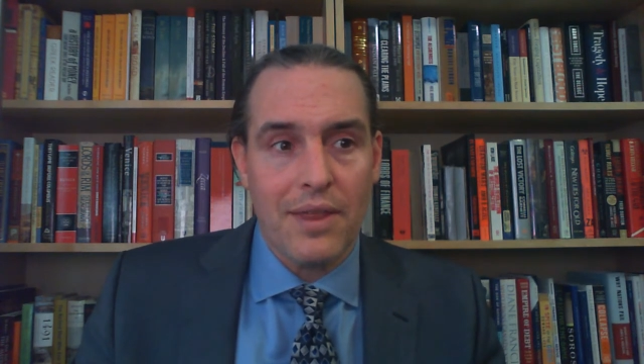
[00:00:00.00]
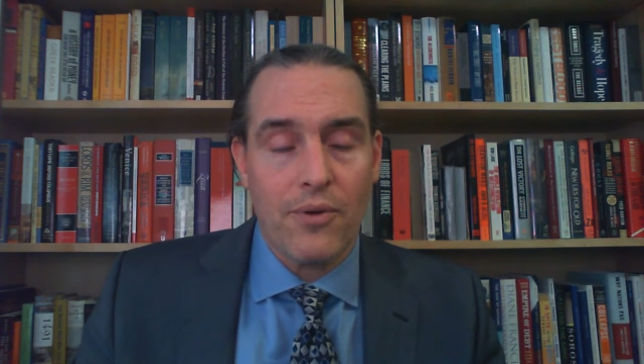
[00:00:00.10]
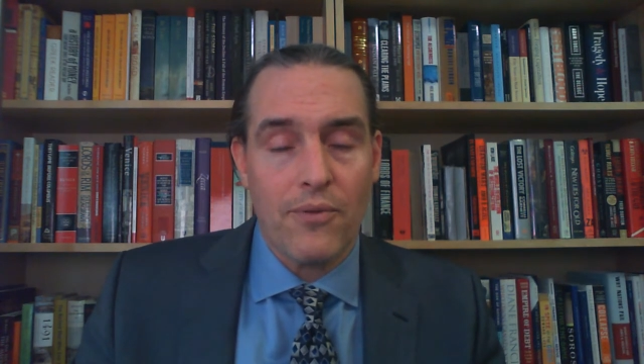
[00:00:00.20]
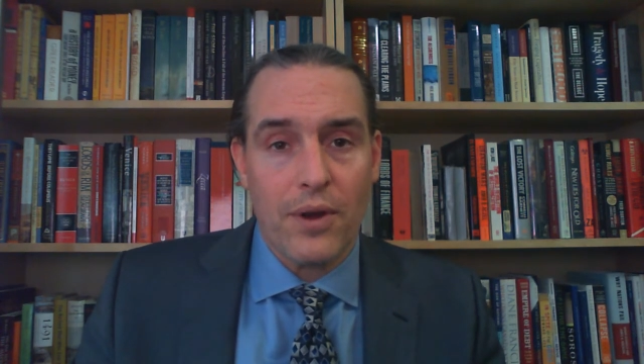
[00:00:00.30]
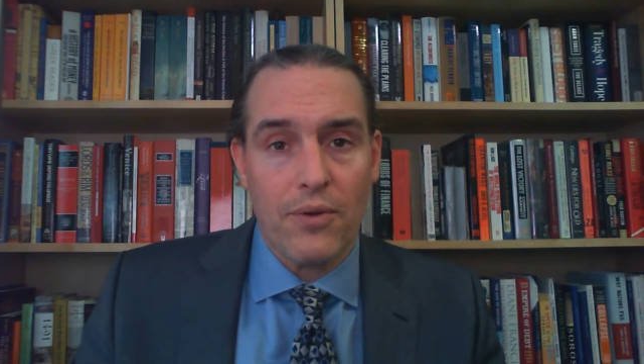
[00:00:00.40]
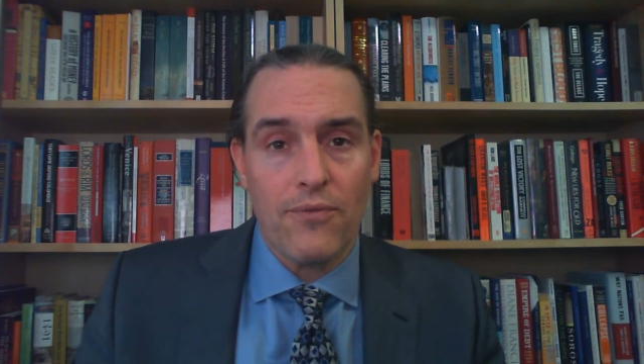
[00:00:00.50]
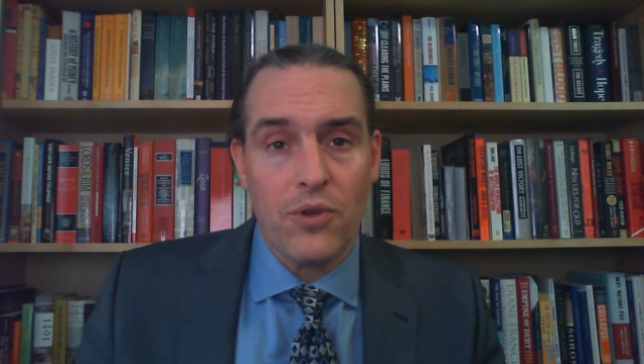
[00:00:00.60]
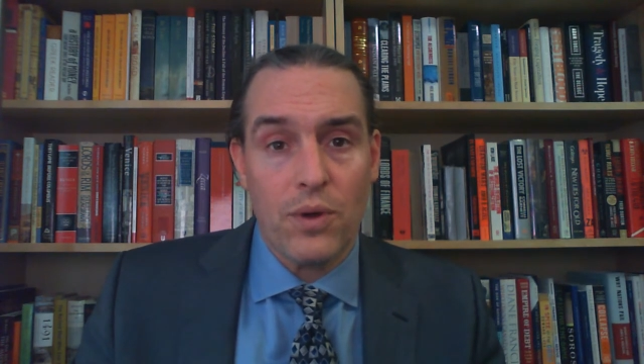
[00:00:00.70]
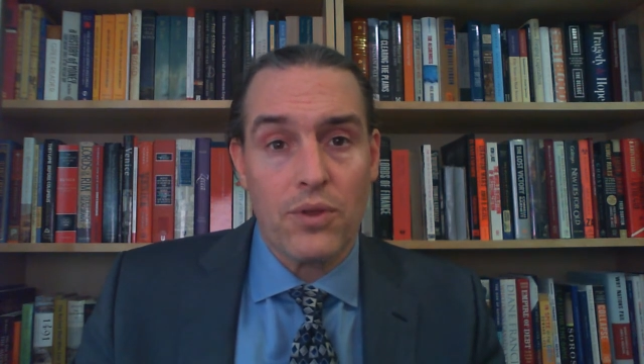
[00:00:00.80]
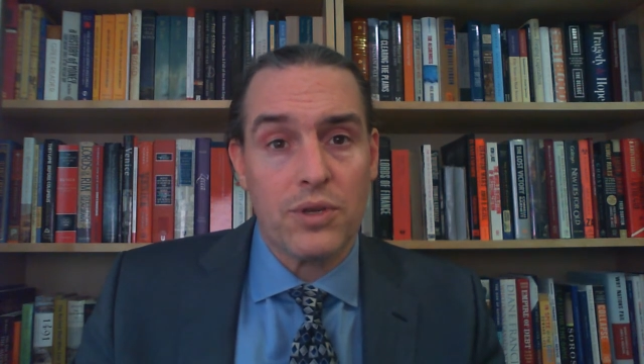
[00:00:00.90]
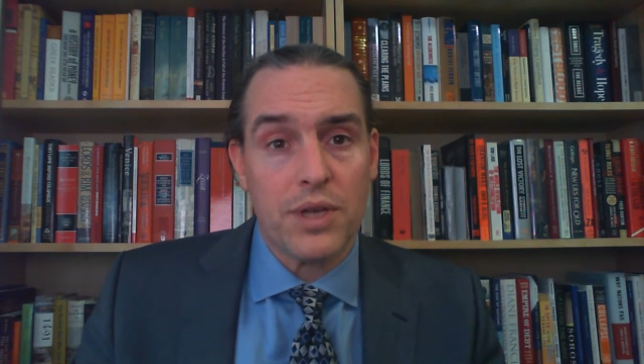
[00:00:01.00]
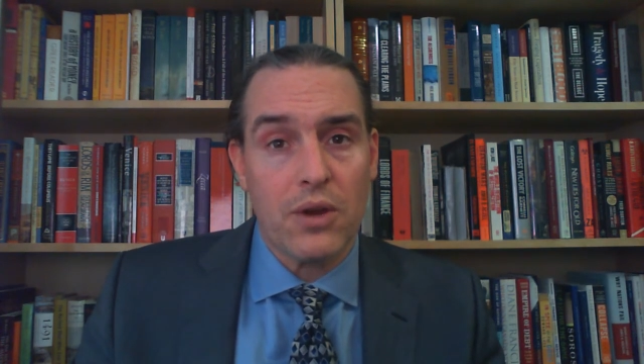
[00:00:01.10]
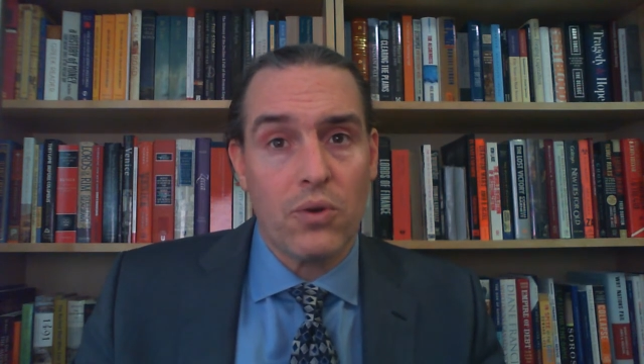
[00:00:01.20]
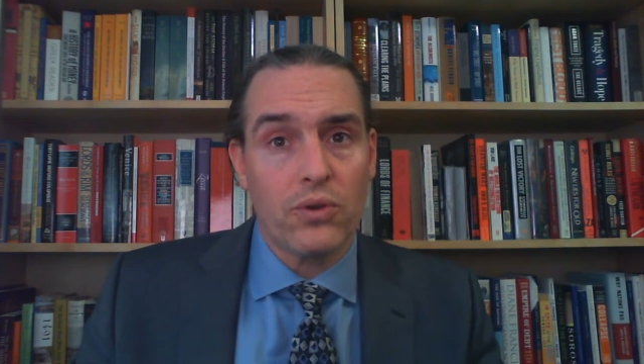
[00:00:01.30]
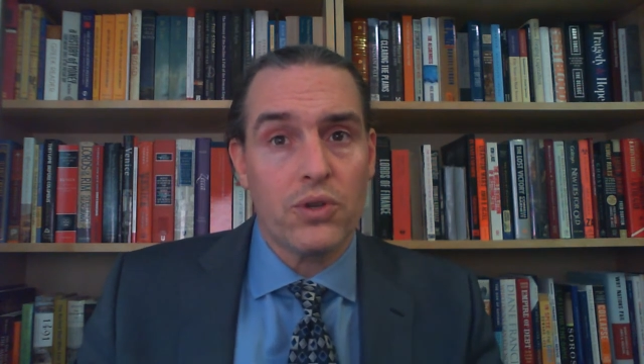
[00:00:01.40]
there are very few other
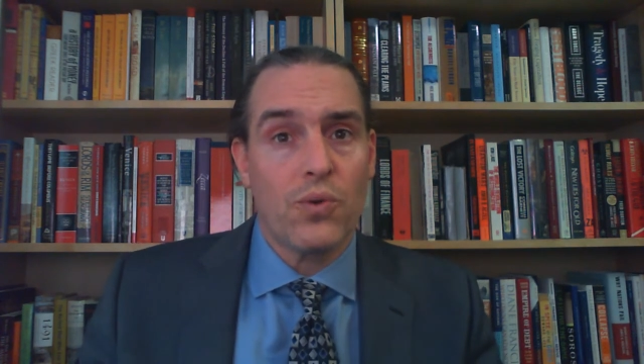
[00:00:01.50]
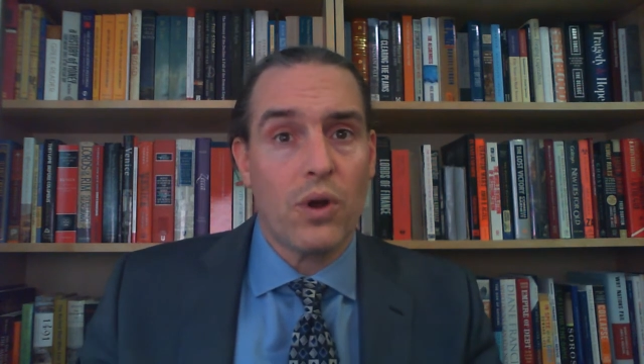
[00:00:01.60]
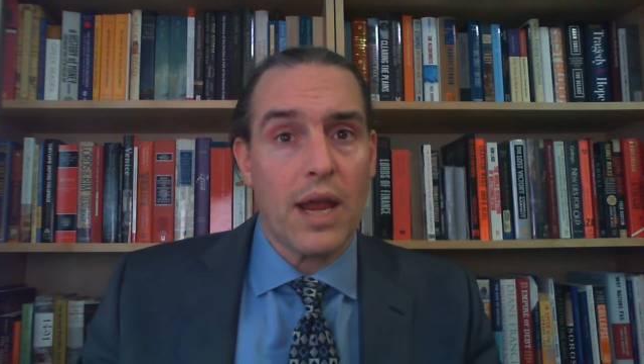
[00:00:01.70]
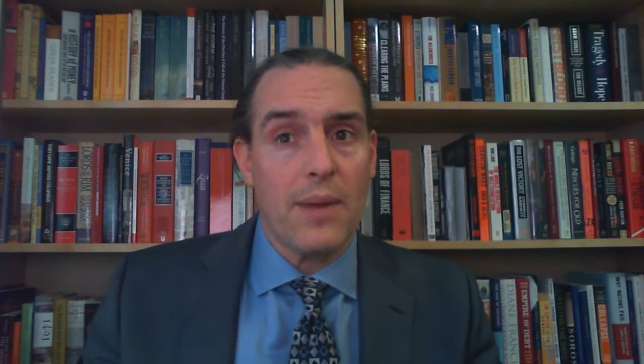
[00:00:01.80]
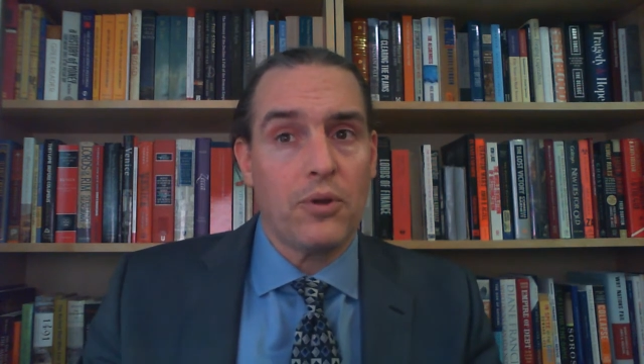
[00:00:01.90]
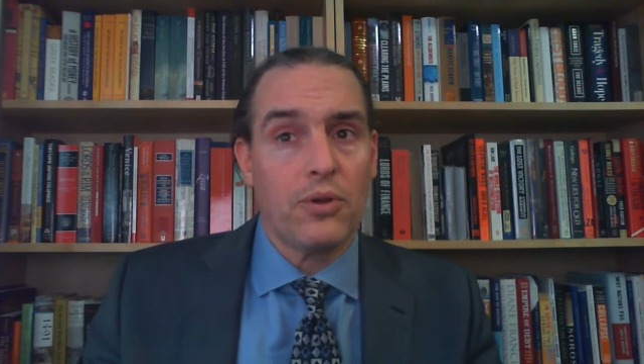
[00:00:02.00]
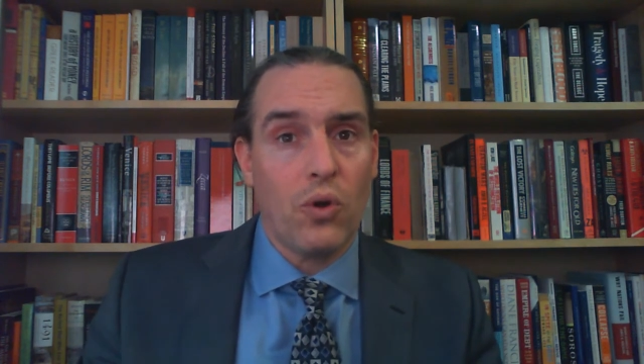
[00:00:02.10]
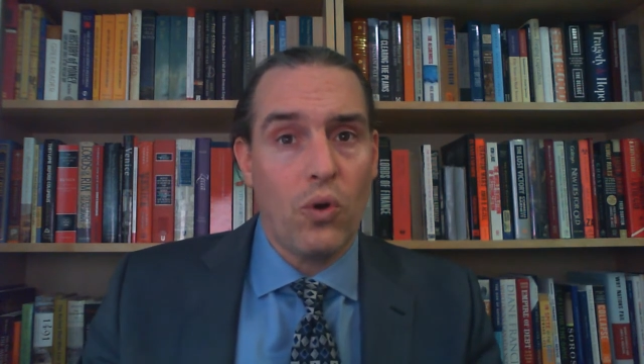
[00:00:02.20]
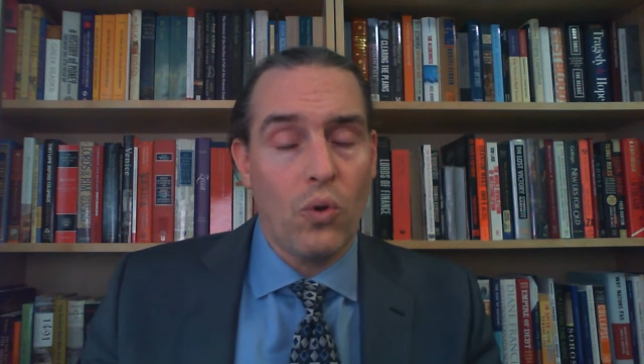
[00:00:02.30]
stakeholders who are able to